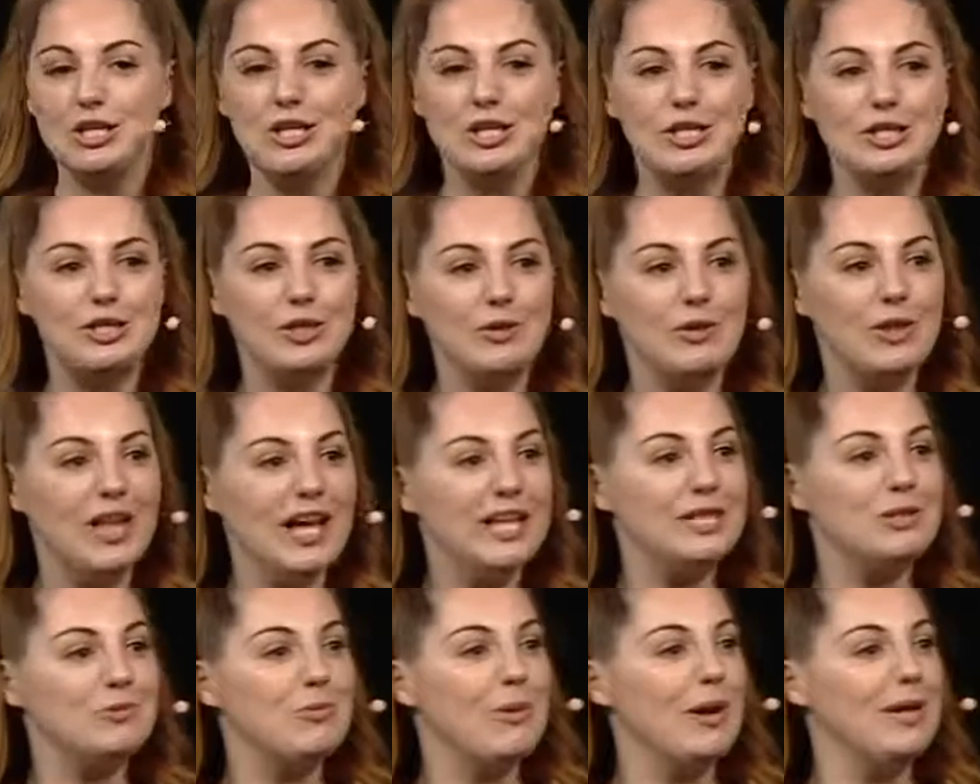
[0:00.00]
So
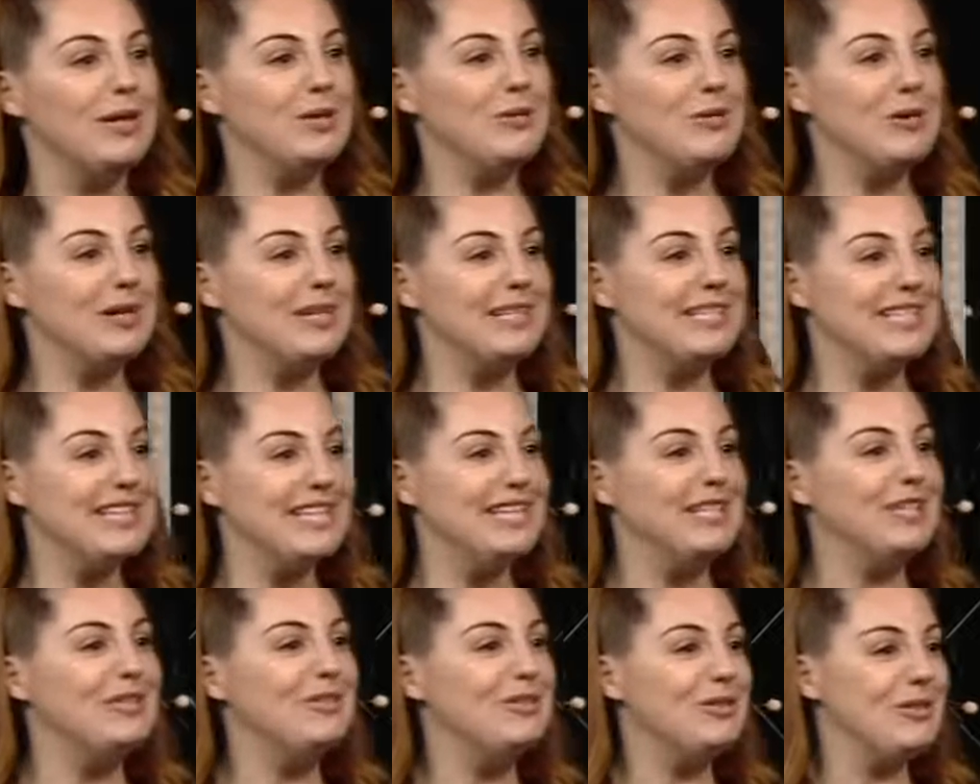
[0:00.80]
that's why you
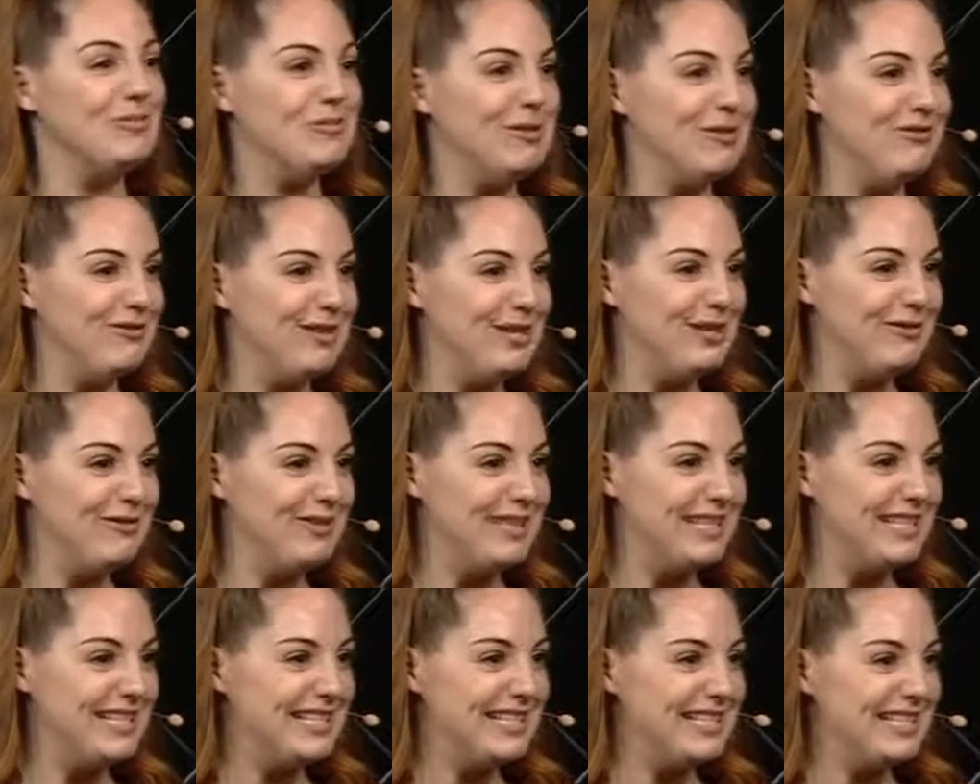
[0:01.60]
continue to be
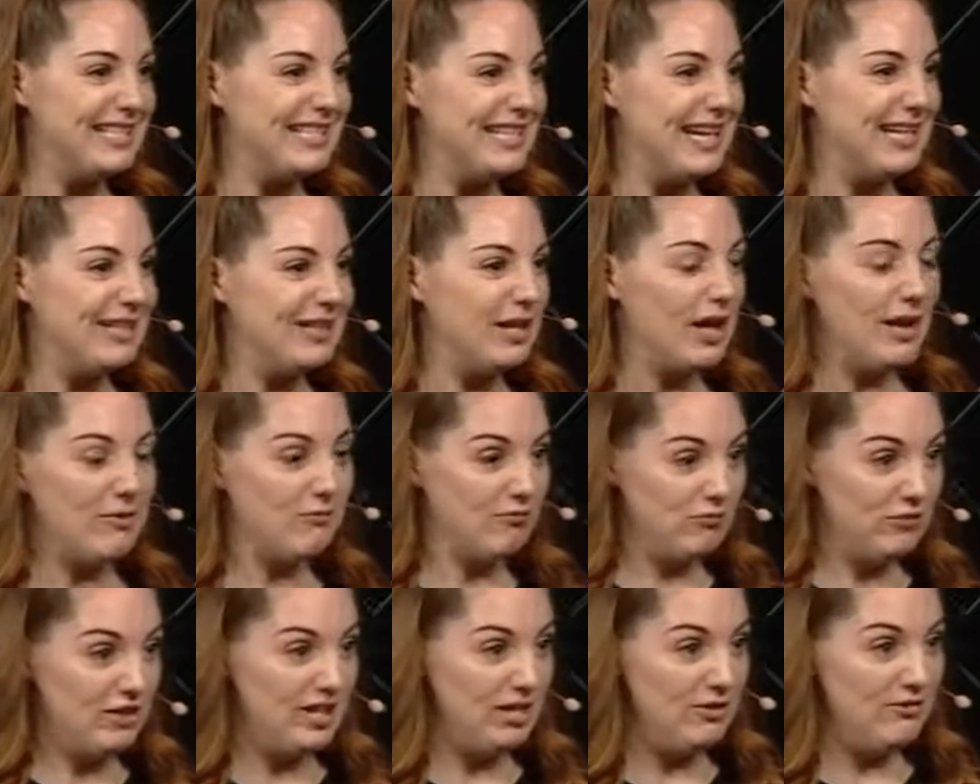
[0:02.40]

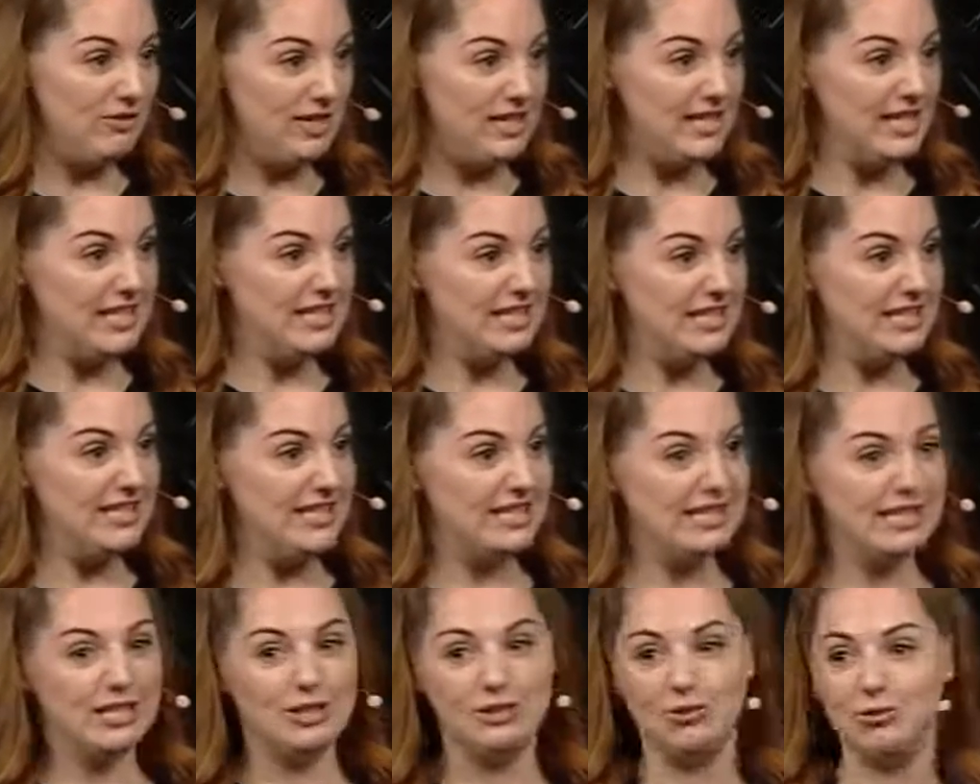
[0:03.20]
really
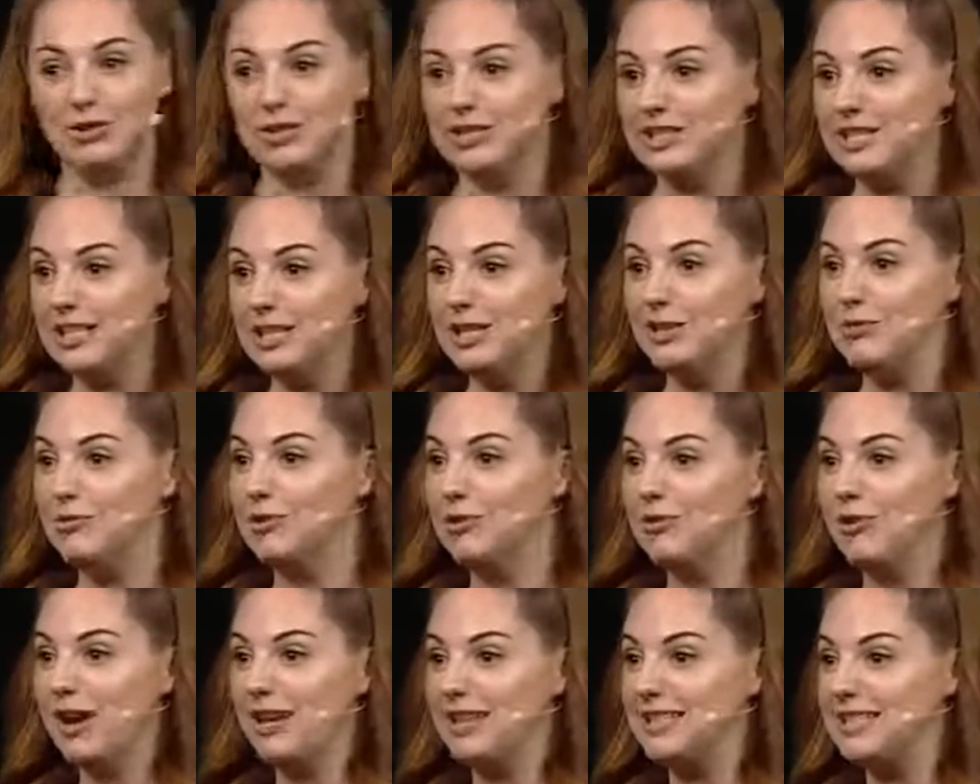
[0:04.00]
consistent. You continue with
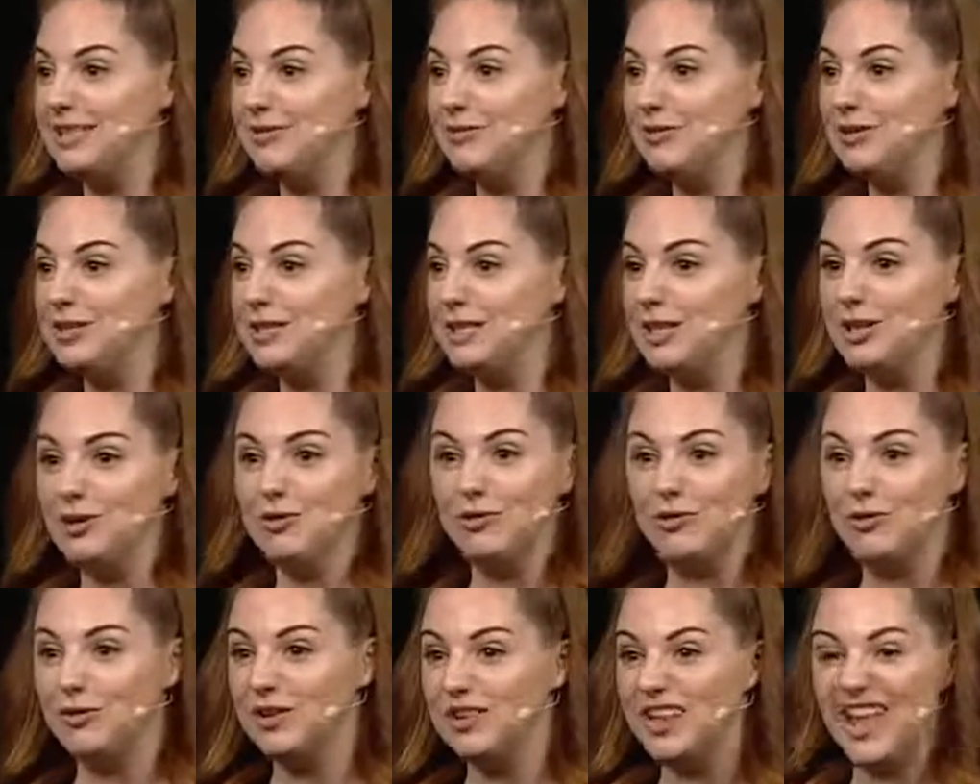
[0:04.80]
your activity. You'll
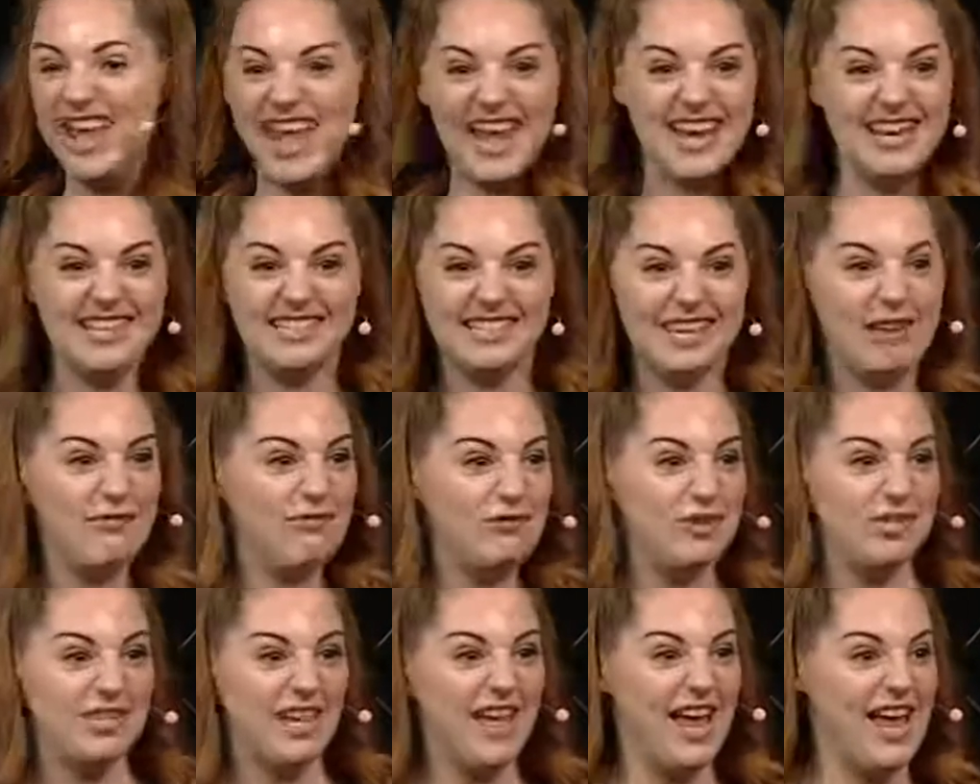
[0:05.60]
feel ace
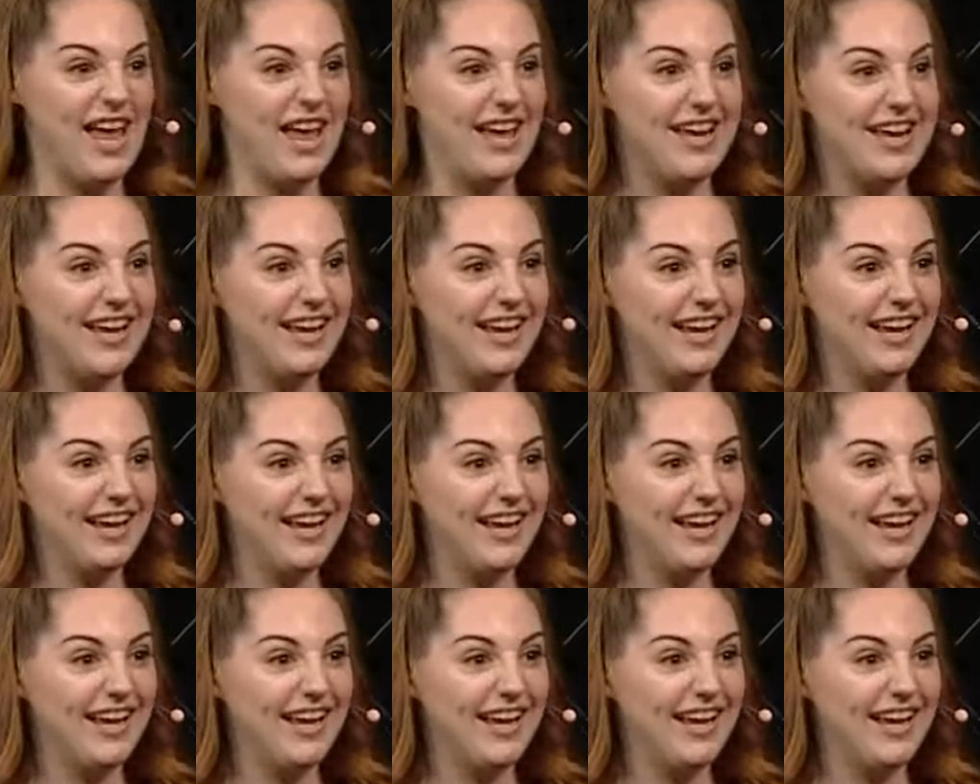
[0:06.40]
every day,